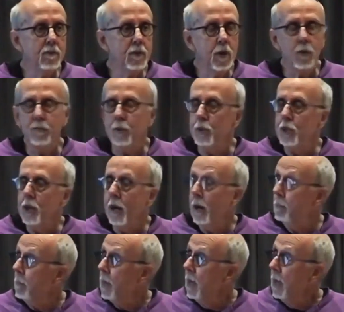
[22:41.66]
tofu
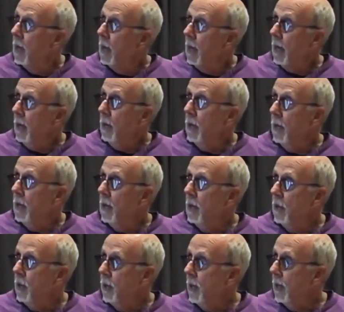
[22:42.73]
shop in the
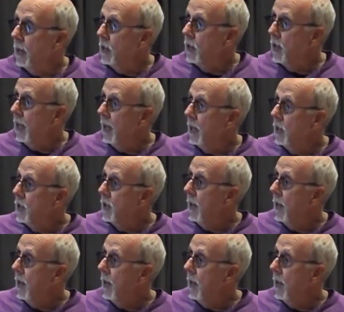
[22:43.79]
United States.